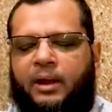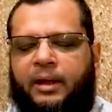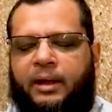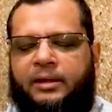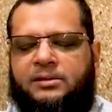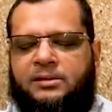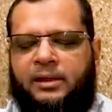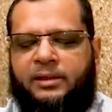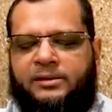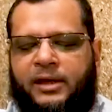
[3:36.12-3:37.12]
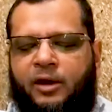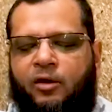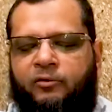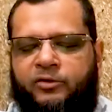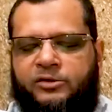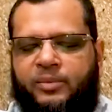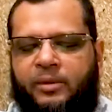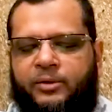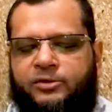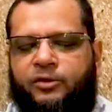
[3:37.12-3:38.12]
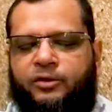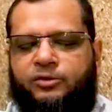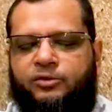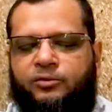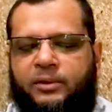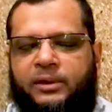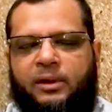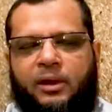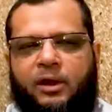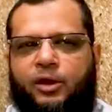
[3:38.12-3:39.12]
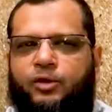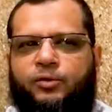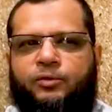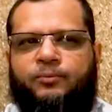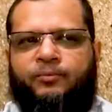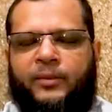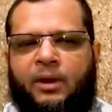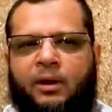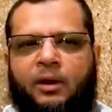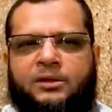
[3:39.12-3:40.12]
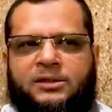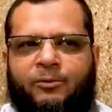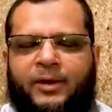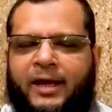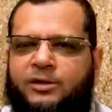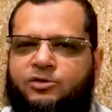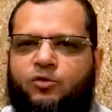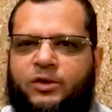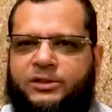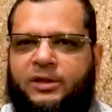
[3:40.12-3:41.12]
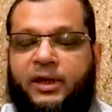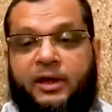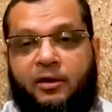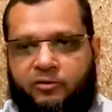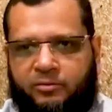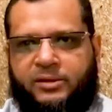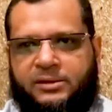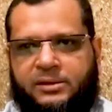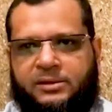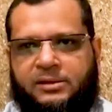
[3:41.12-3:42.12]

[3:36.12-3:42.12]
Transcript: his entire conference paper is going to do with you. Someone has to watch the radar of the business.